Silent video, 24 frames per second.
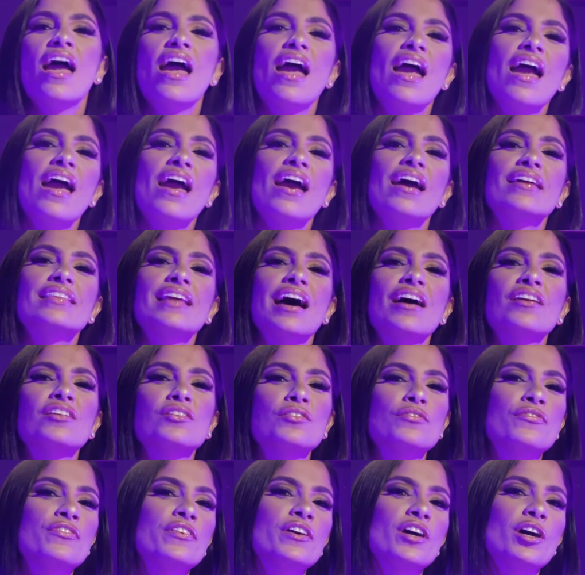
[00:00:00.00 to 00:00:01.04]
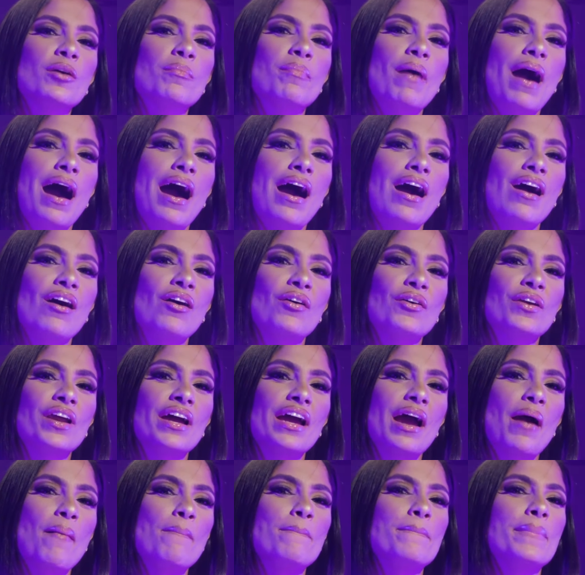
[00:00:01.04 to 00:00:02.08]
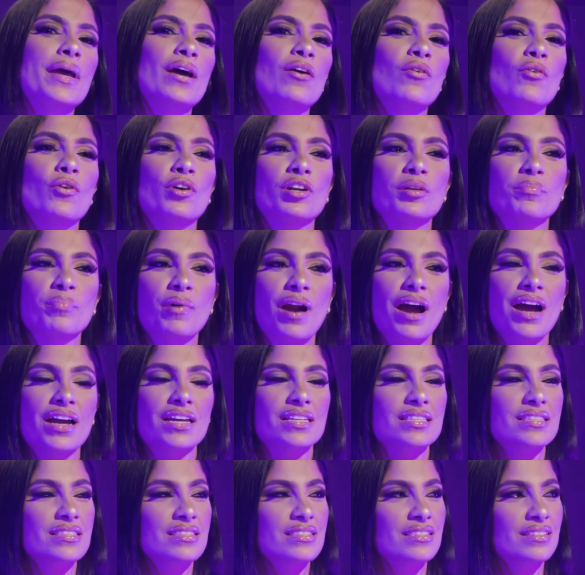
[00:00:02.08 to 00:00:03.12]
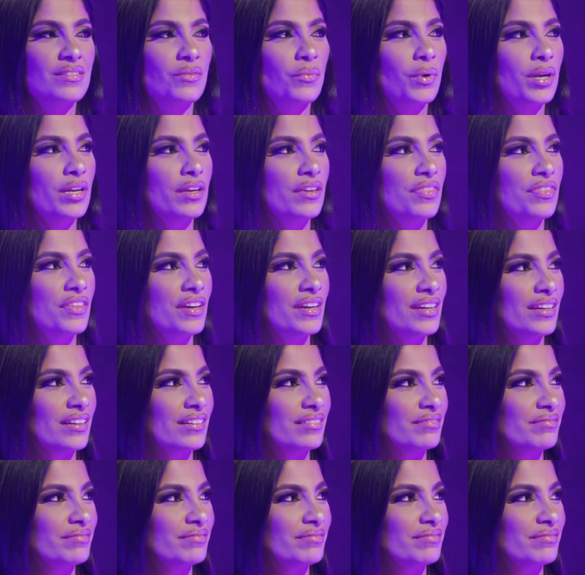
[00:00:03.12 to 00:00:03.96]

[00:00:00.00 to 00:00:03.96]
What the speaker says: And how do you feel about mail order brides? What do you think?